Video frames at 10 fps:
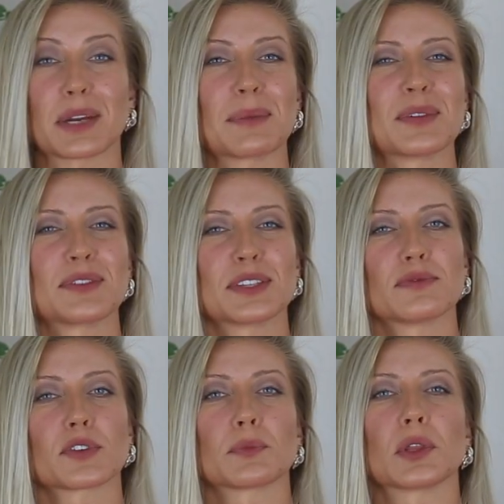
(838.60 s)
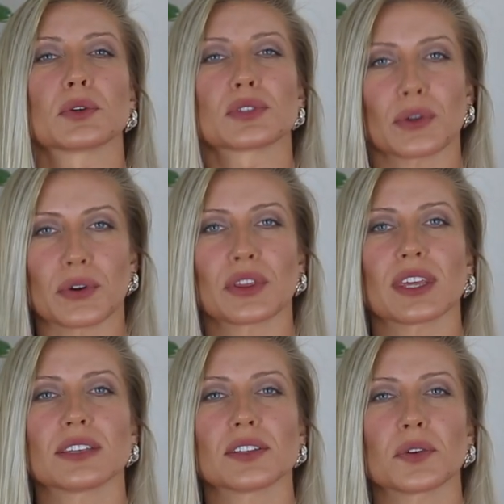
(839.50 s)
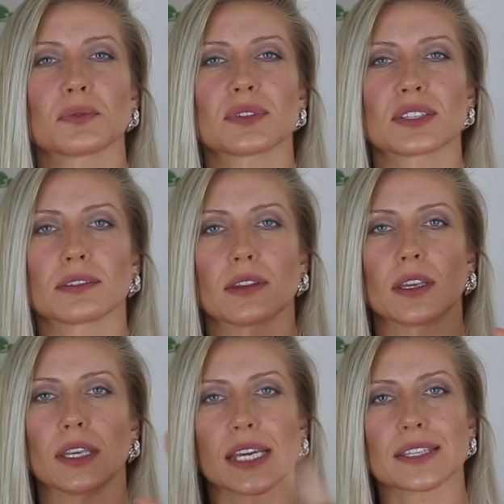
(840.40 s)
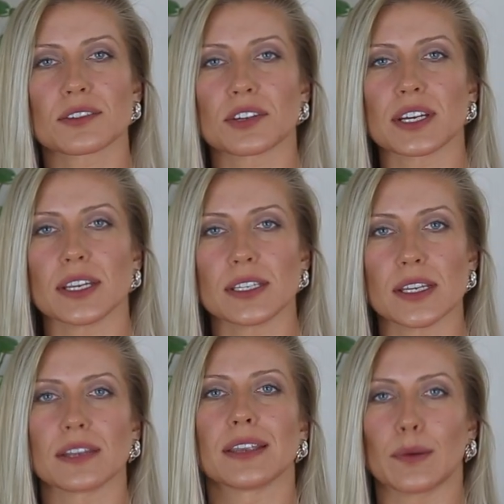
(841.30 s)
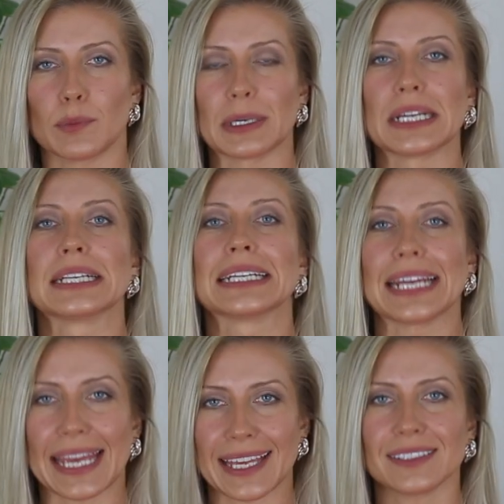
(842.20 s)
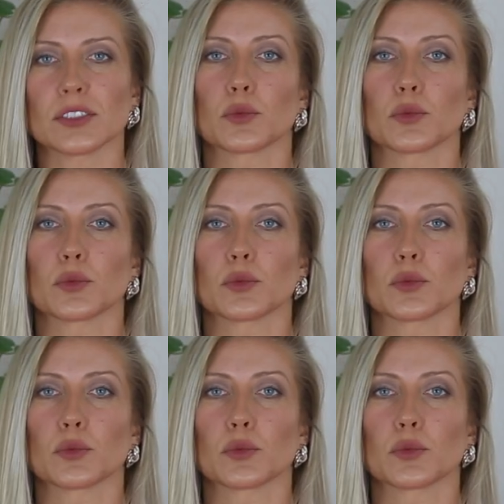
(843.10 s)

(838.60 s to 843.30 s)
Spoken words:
we are moving from those earthy tones to the next trend, number eight,